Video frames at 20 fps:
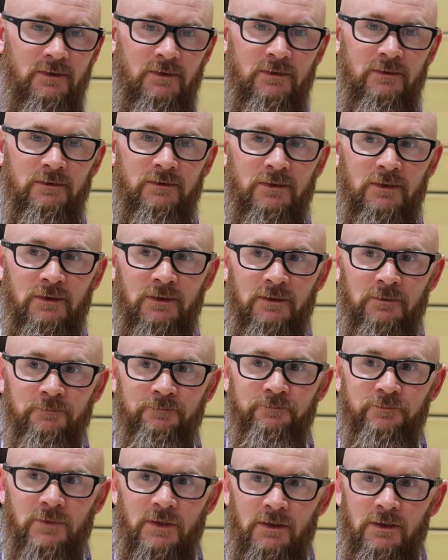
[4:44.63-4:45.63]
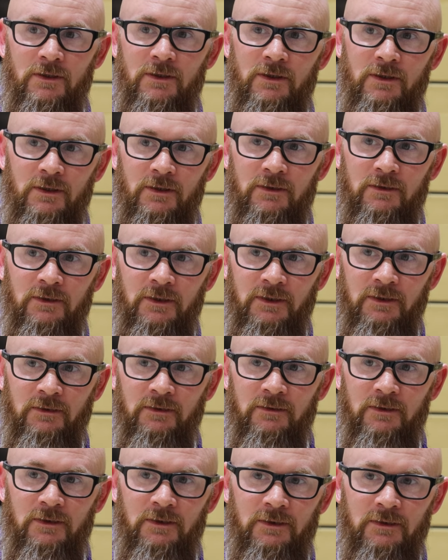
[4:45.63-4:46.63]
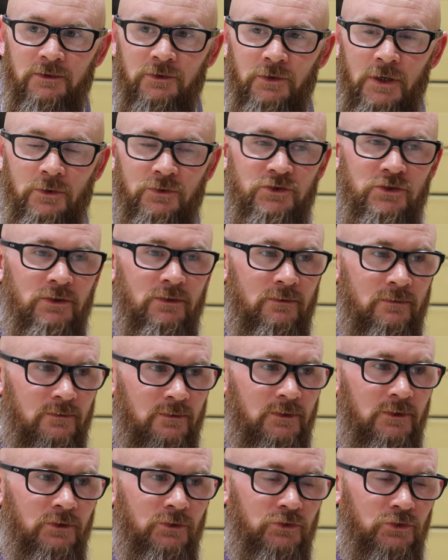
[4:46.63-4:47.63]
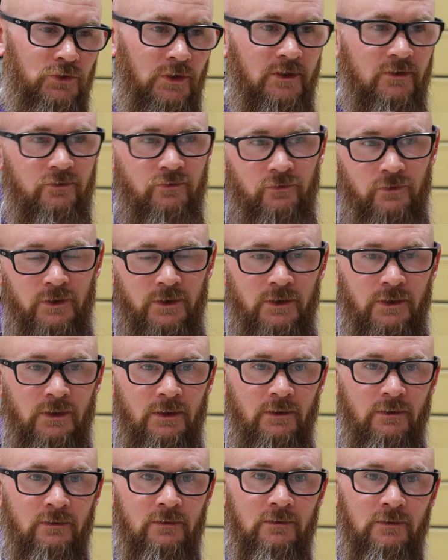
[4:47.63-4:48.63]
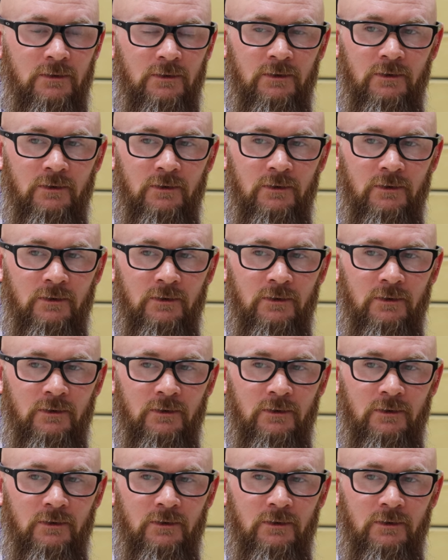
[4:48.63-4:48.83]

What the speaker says: And Lane Crouchin, transferring in.